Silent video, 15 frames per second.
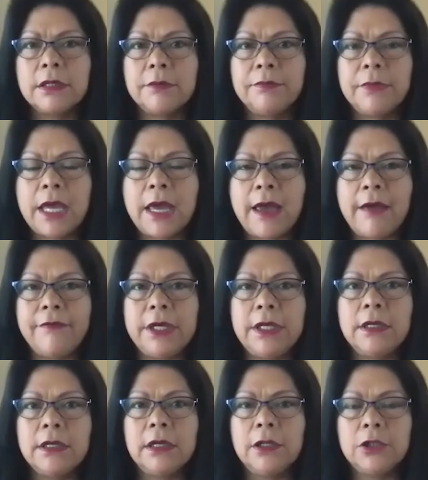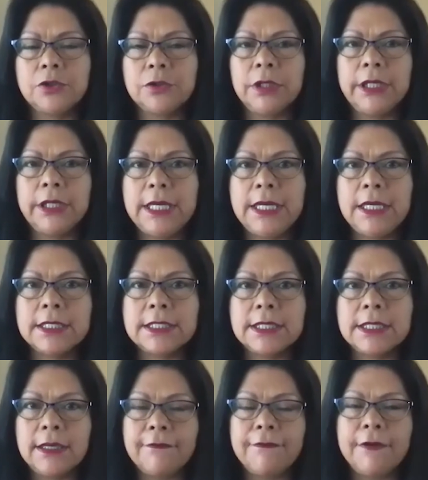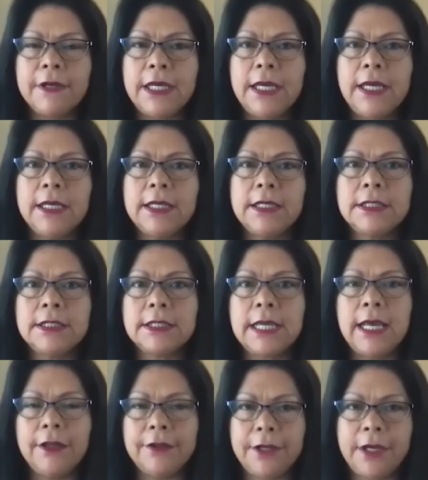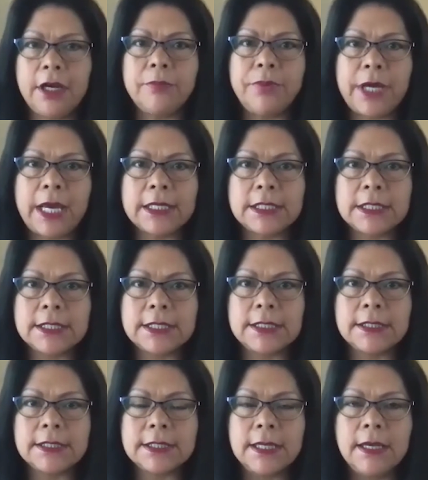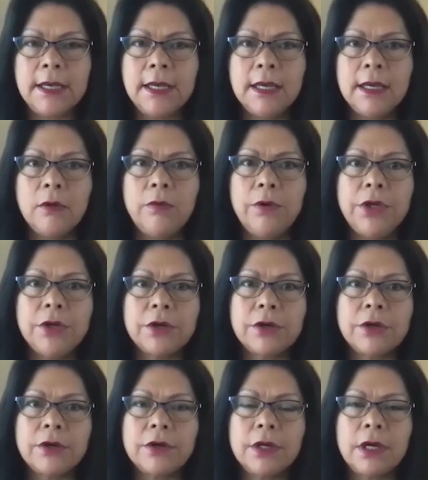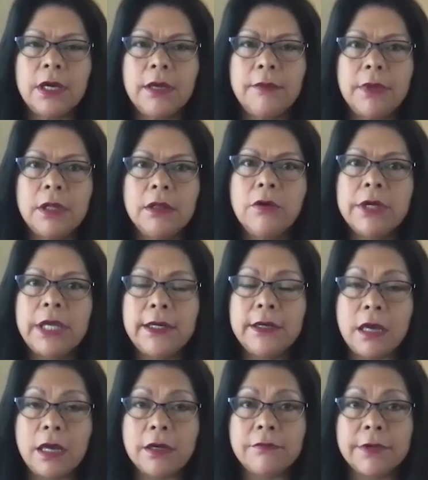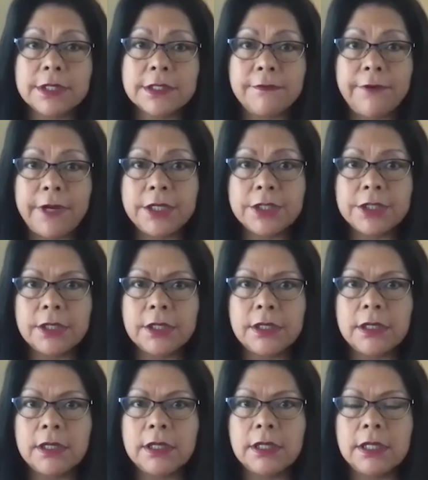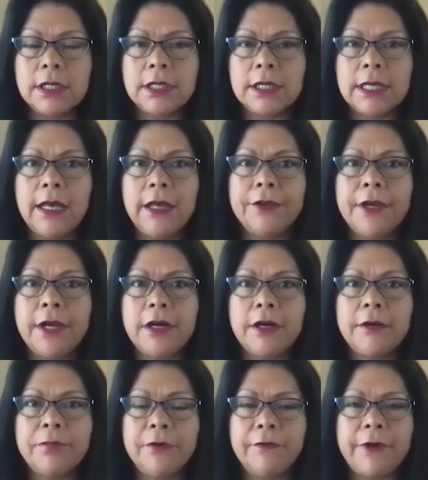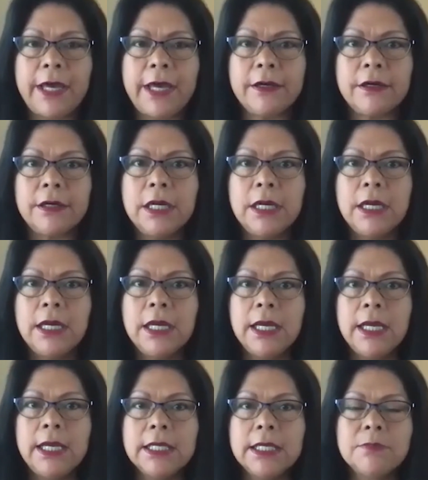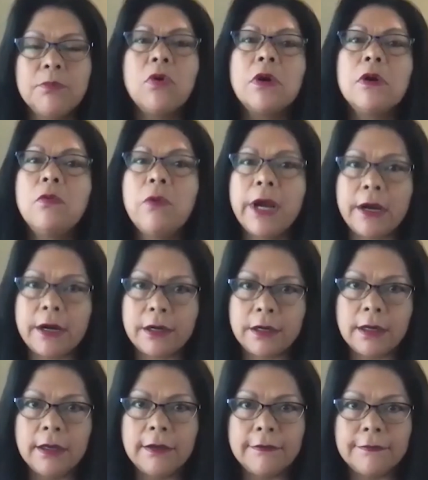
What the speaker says: having culturally significant healthcare practices? When you're located on a reservation, the healthcare provider is more aware of